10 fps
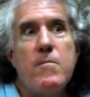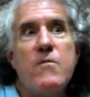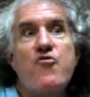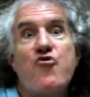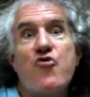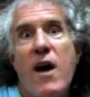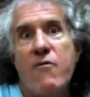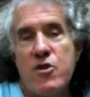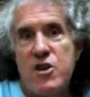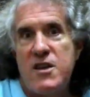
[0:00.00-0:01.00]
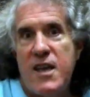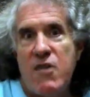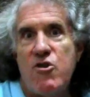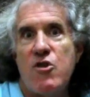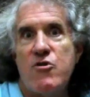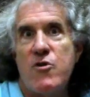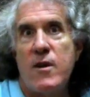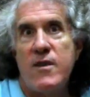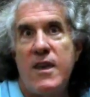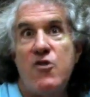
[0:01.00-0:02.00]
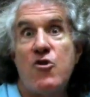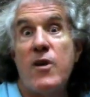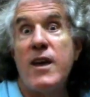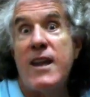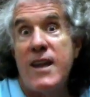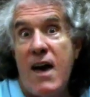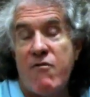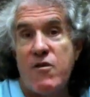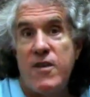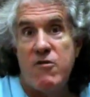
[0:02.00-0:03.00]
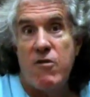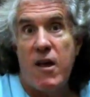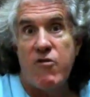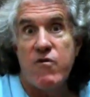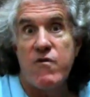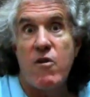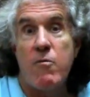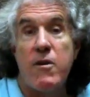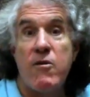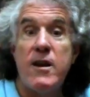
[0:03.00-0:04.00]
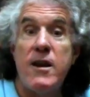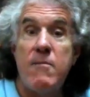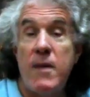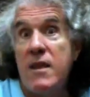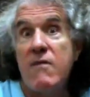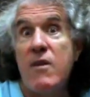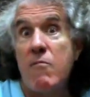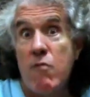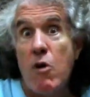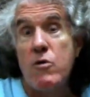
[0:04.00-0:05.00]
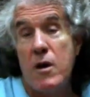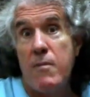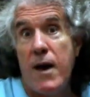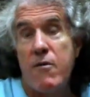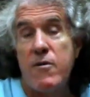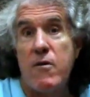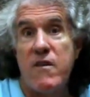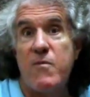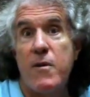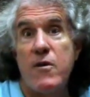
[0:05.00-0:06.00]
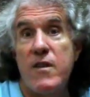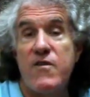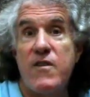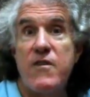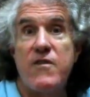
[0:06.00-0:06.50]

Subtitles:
traveled to Tangier during and after the international zone period, and many of them wrote about their experiences